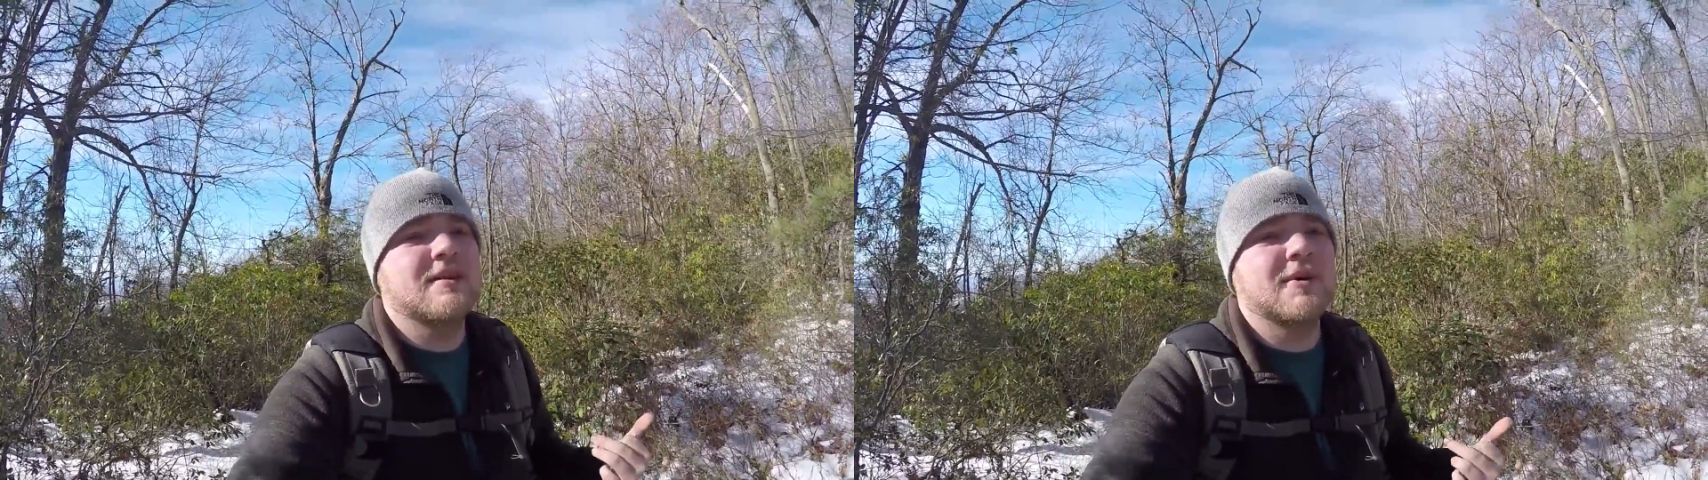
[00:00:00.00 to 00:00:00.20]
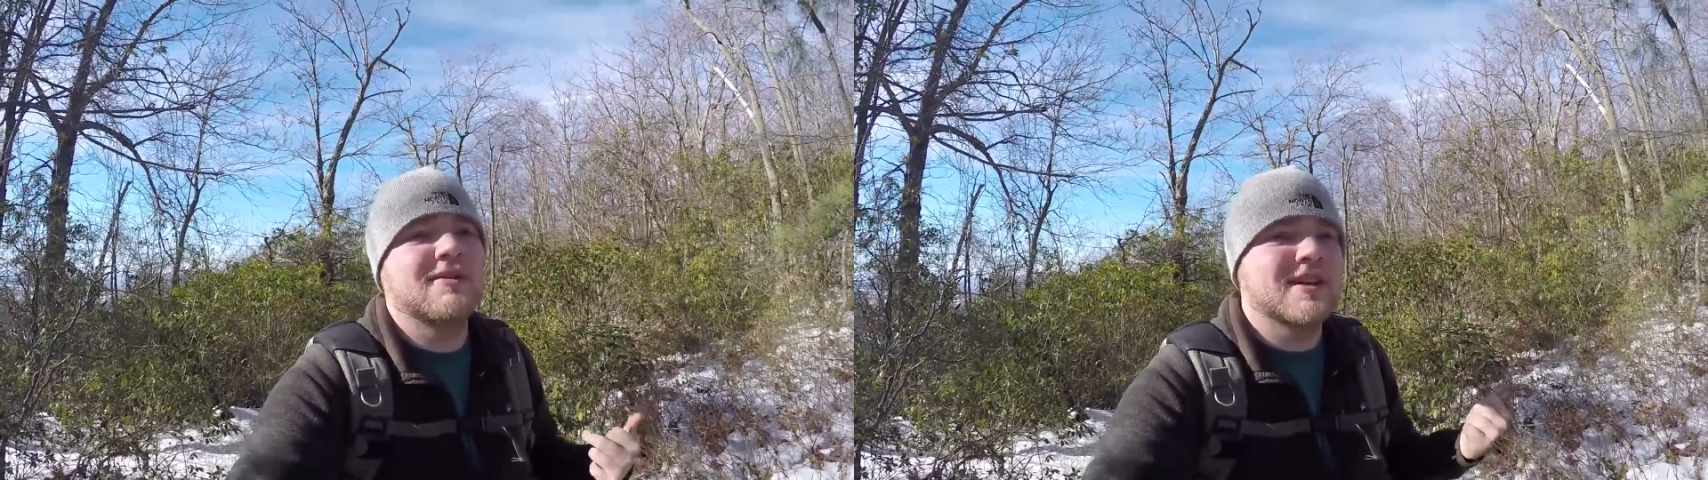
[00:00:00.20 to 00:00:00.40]

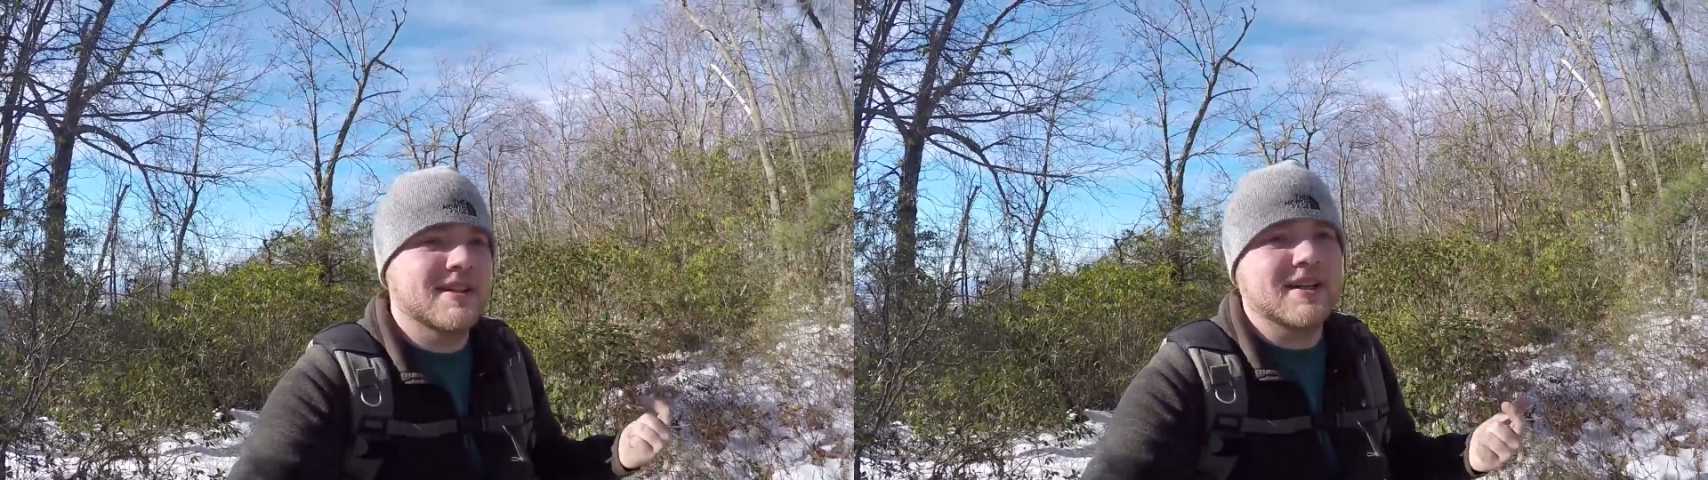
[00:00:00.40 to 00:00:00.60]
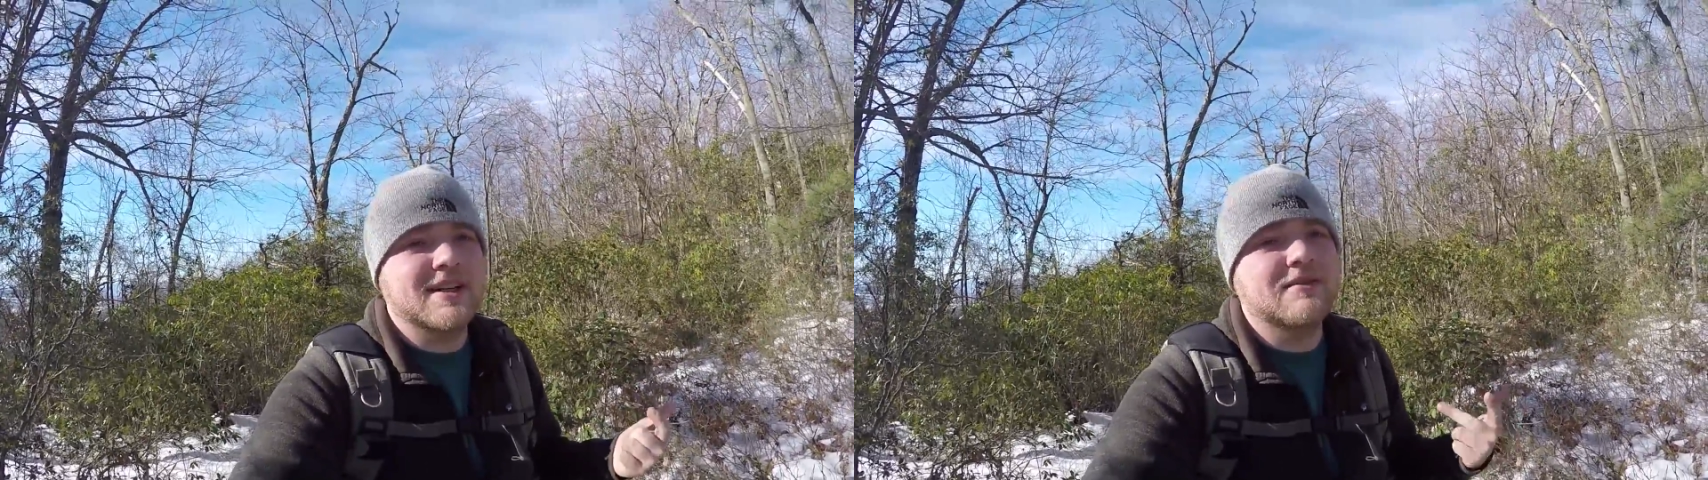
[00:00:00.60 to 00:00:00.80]
in both
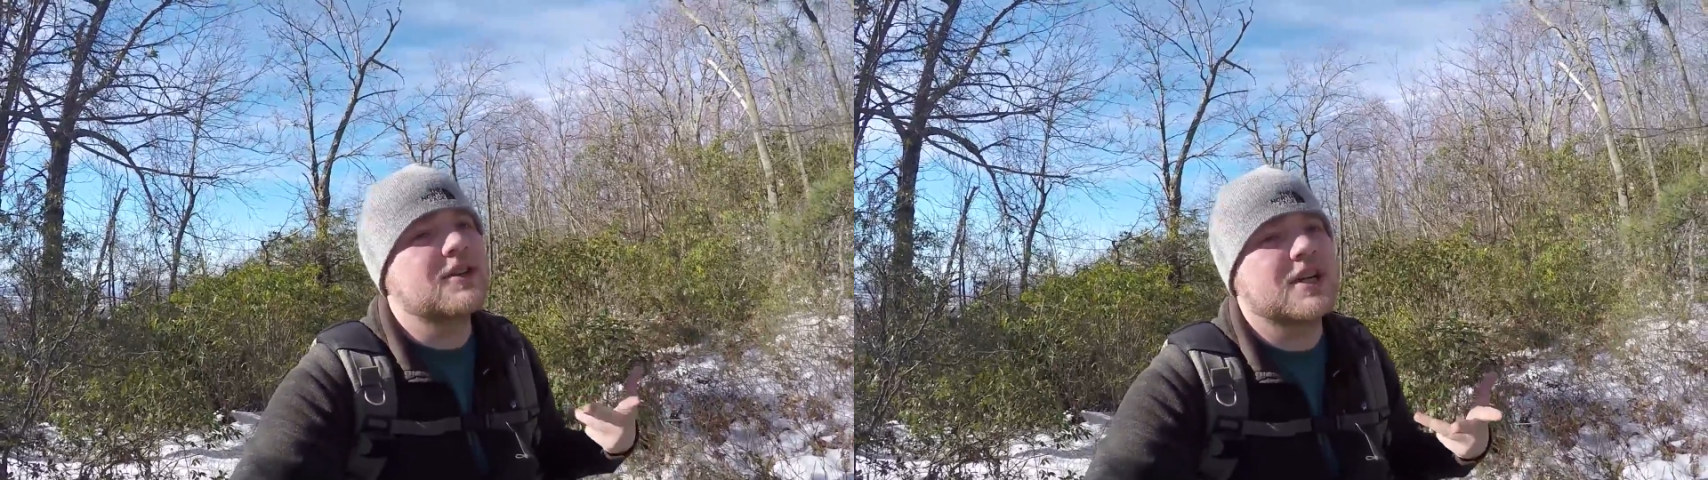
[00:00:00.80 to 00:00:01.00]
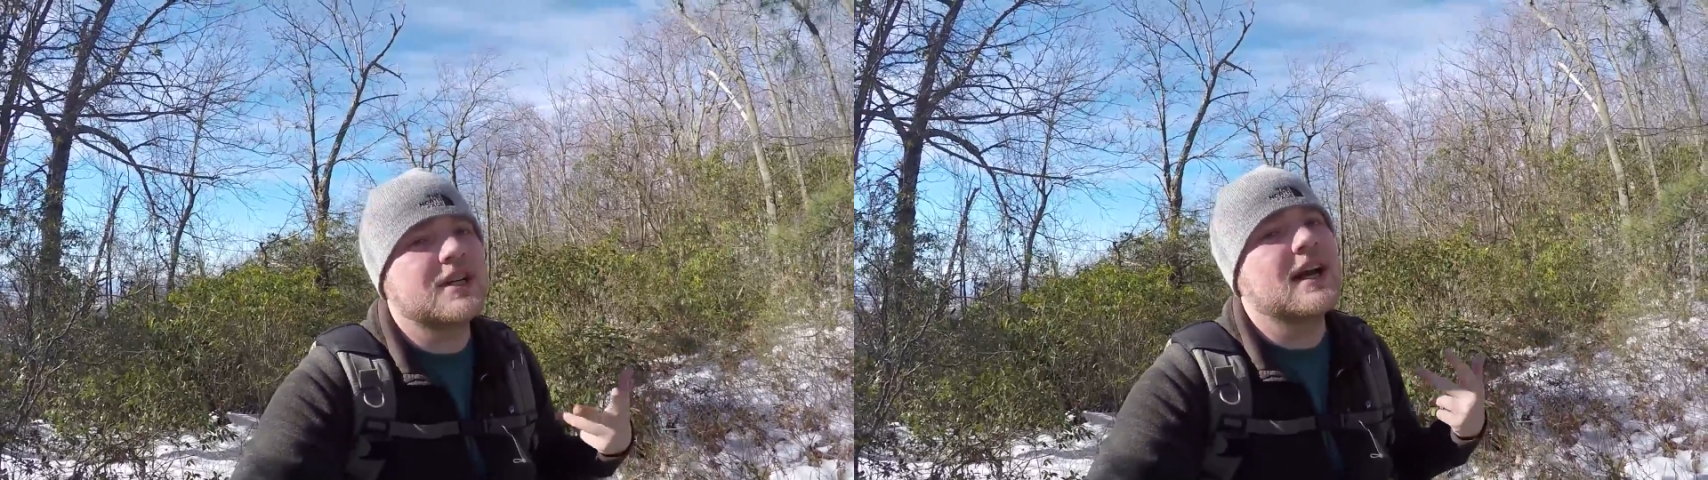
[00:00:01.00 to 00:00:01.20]
Kentucky,
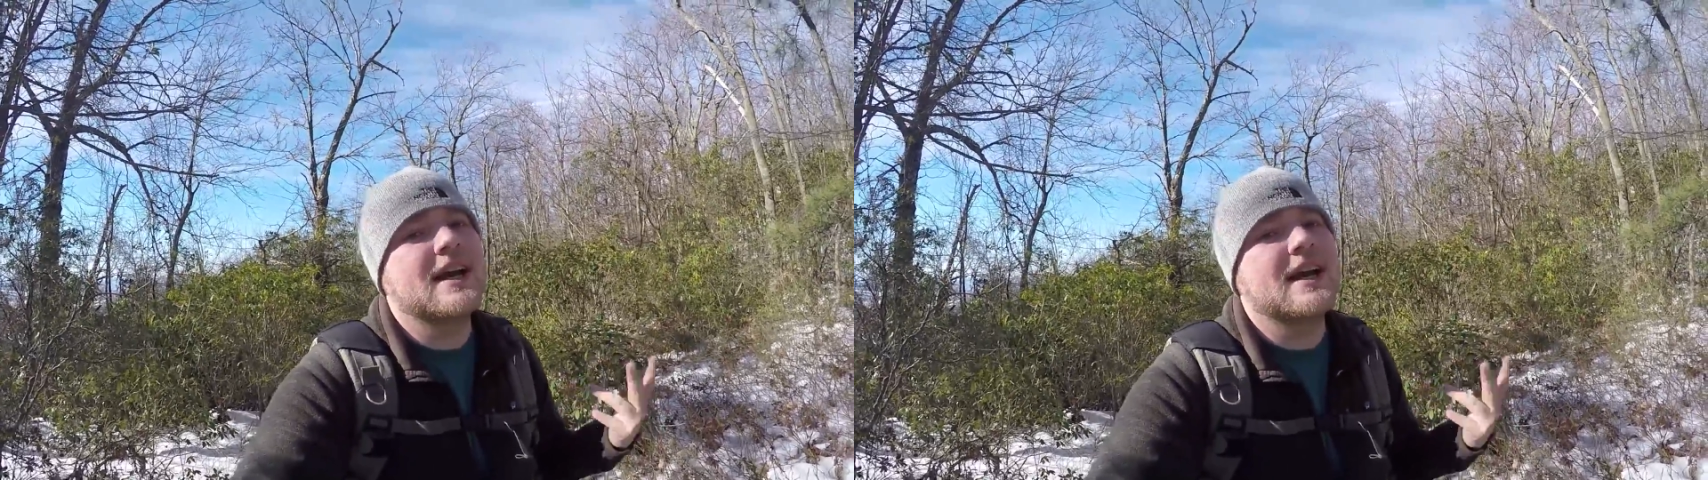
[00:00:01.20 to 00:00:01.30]
Virginia,